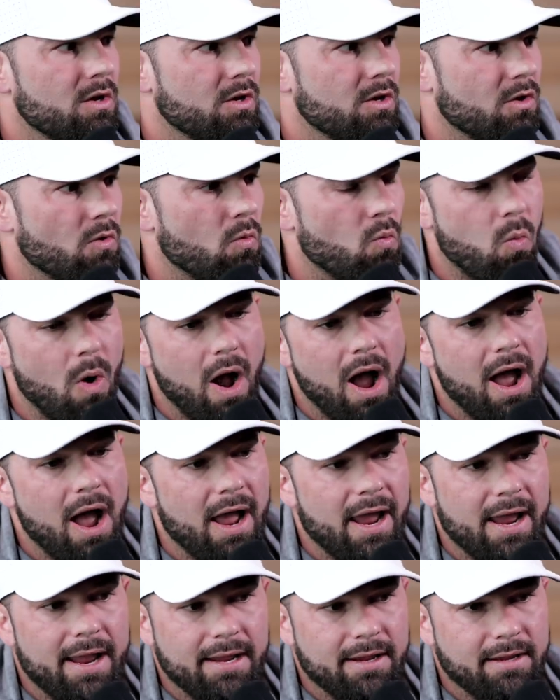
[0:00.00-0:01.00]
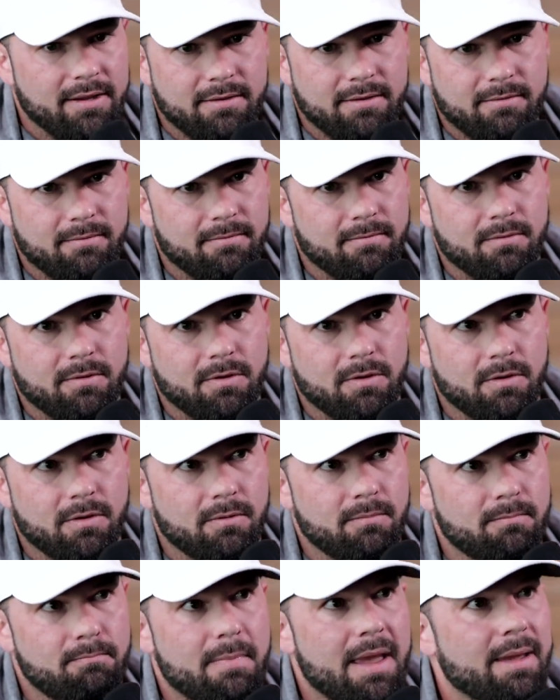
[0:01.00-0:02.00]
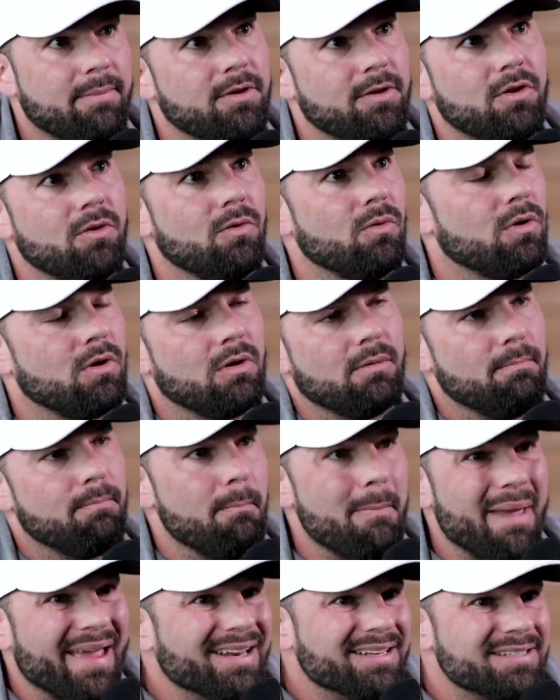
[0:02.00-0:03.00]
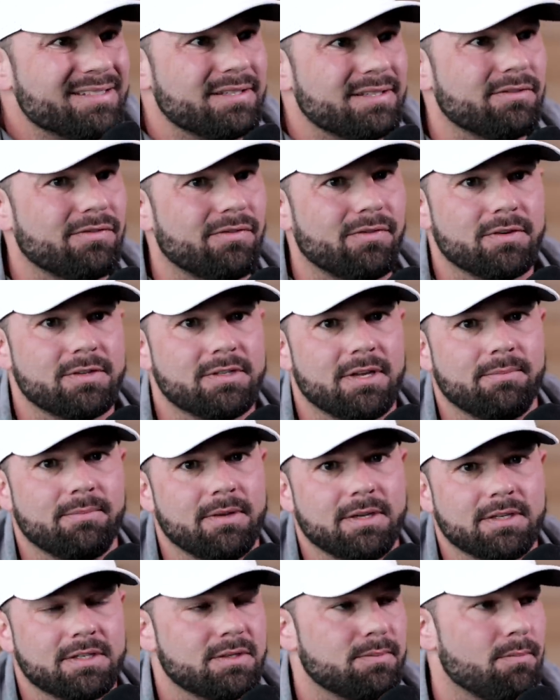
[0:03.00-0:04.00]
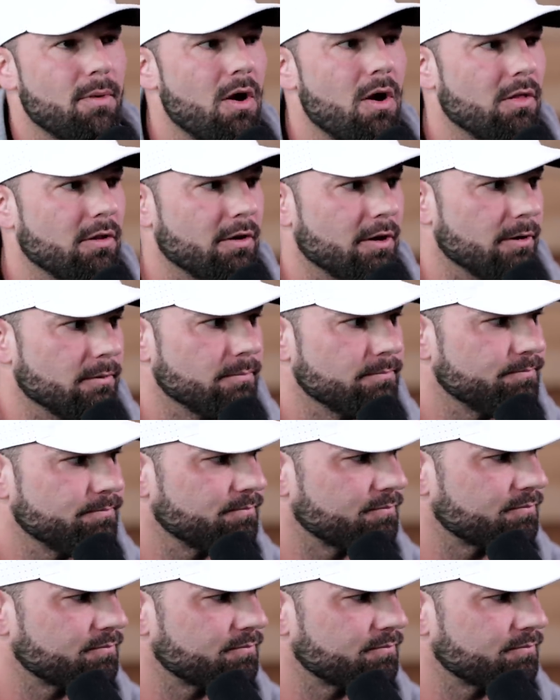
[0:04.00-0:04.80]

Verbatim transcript: you know, why maybe you were meant for something smaller